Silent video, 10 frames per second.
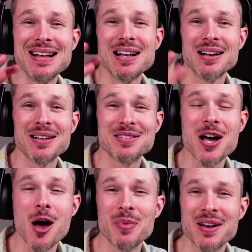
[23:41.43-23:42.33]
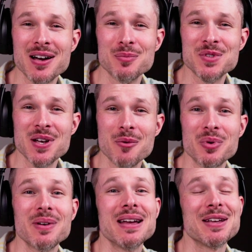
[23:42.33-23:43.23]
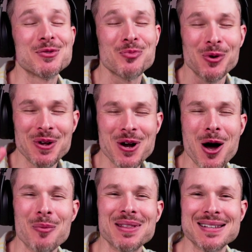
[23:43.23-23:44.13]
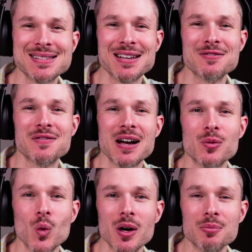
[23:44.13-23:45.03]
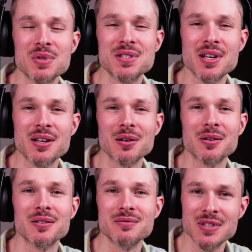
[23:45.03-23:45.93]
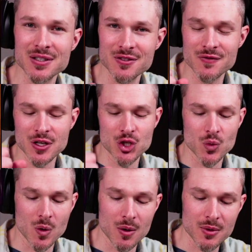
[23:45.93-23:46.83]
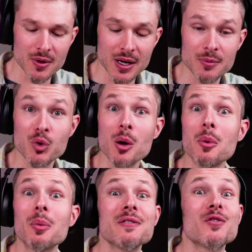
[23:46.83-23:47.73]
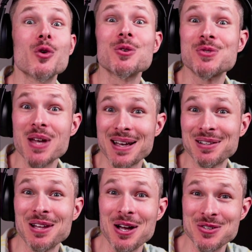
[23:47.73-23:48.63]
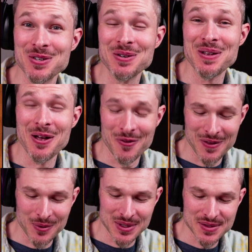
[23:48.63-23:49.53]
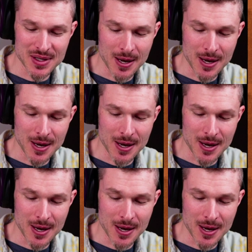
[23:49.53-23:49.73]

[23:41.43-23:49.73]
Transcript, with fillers: uh, topic comes up, it's pretty common, they say, to find one particular individual, all right? Probably for your psychological health, I would say.